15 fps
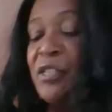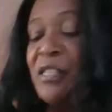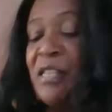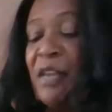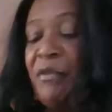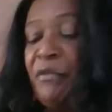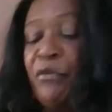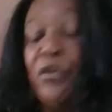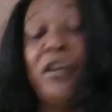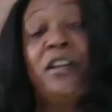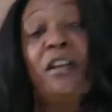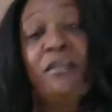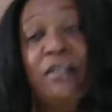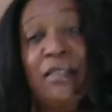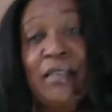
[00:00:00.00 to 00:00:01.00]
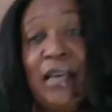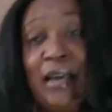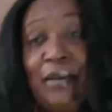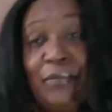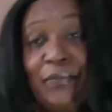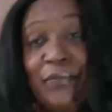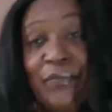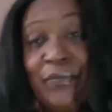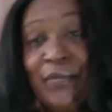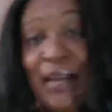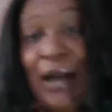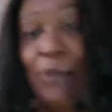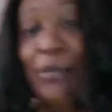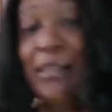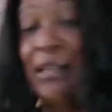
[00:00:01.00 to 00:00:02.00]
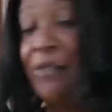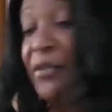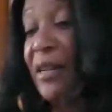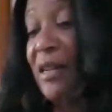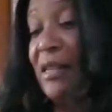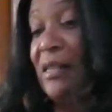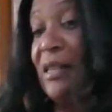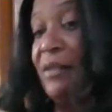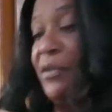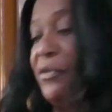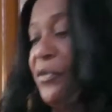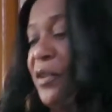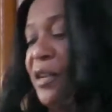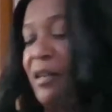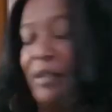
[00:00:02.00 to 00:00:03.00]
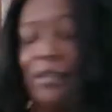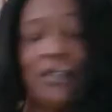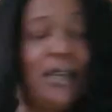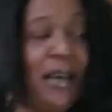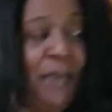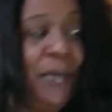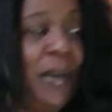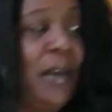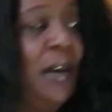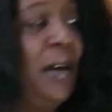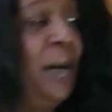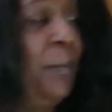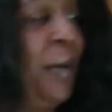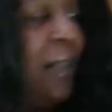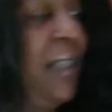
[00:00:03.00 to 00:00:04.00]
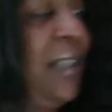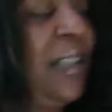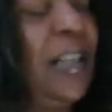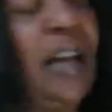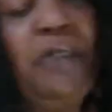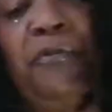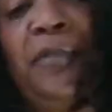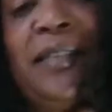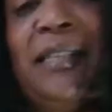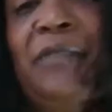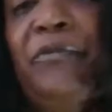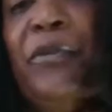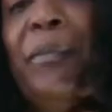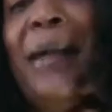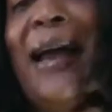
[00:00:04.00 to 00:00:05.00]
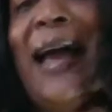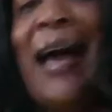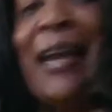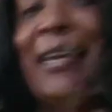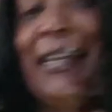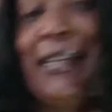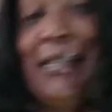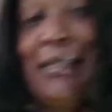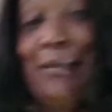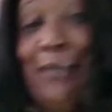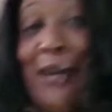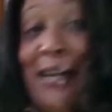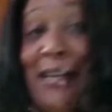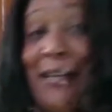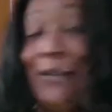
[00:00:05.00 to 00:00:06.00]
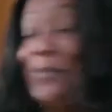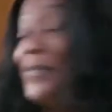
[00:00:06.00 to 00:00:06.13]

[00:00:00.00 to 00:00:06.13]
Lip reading: save it for another time. I will definitely save it for another time. But it's not fitting for my ackee this morning.